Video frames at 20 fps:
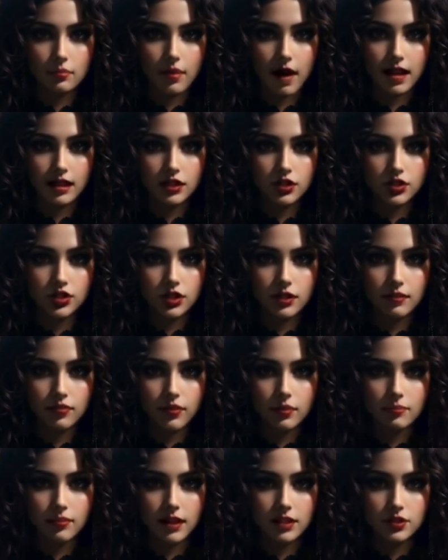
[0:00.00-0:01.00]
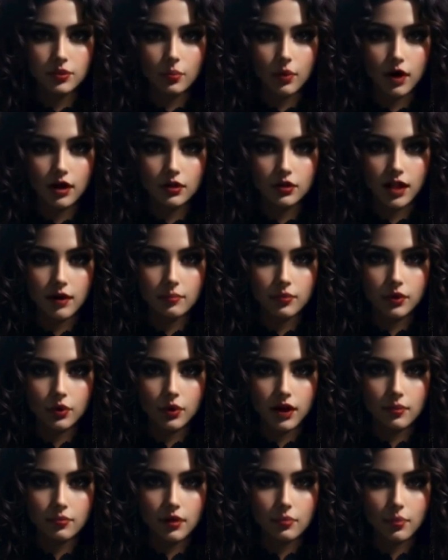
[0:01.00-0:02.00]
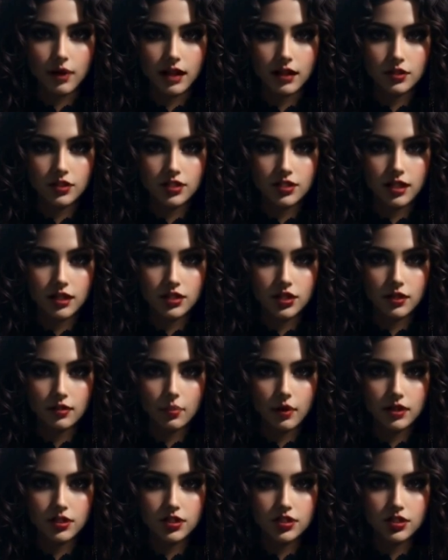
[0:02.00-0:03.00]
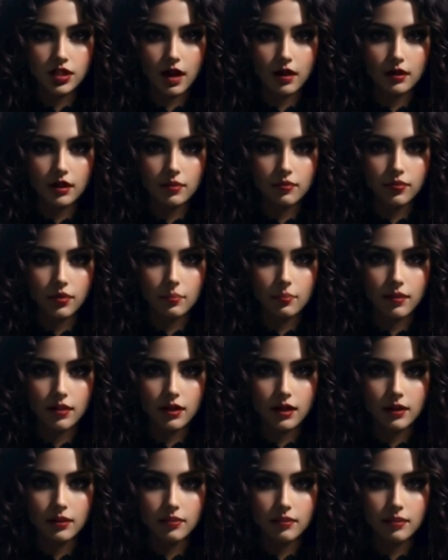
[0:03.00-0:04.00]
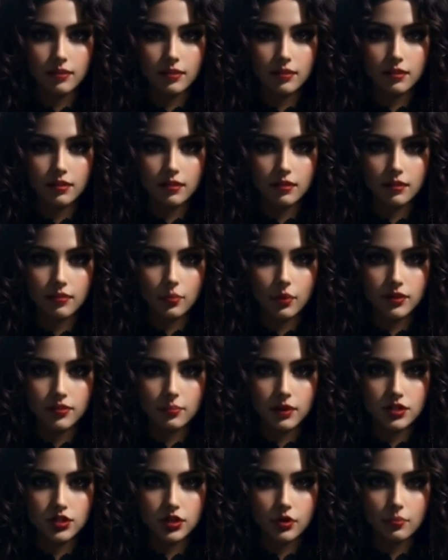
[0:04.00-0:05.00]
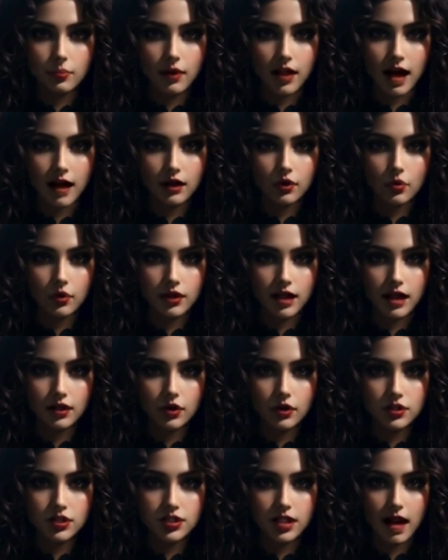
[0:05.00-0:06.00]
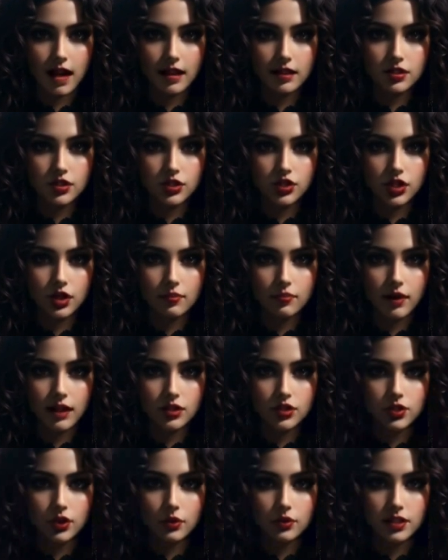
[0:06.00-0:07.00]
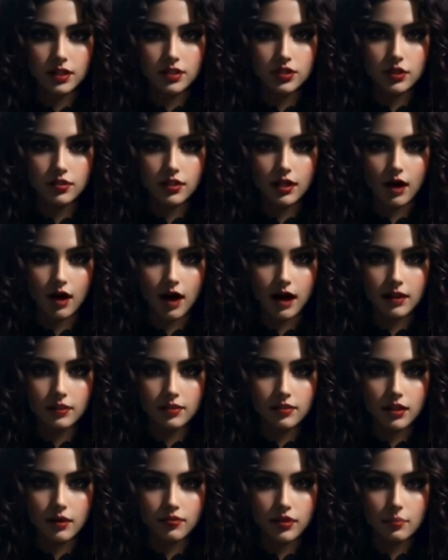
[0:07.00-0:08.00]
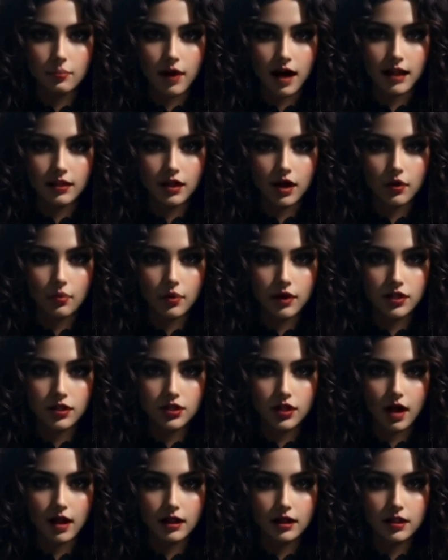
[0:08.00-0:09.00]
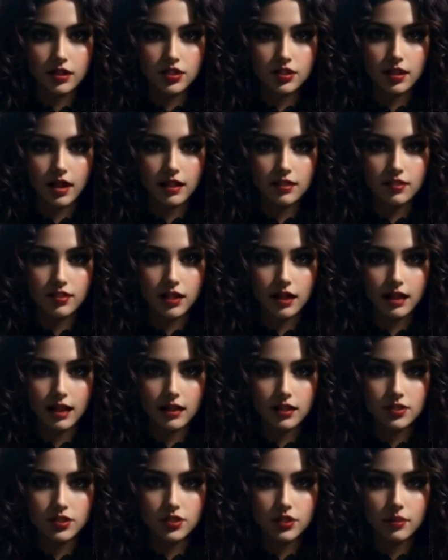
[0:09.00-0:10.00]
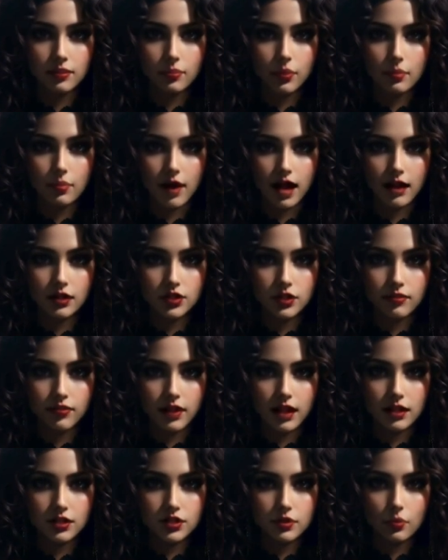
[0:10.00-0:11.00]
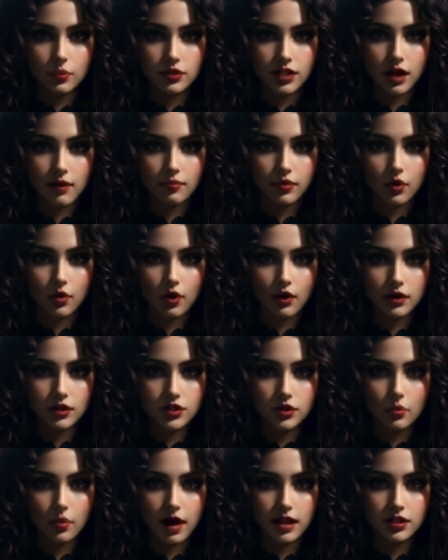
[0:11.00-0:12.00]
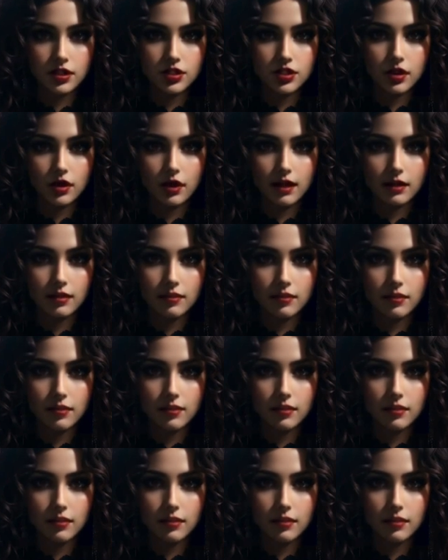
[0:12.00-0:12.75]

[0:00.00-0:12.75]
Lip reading: to banish it from this world and reclaim the peace that had been stolen from her. With Mr. Blackwood at her side, she ventured into the heart of the manor where the darkness lay thickest, prepared to face whatever horrors awaited her.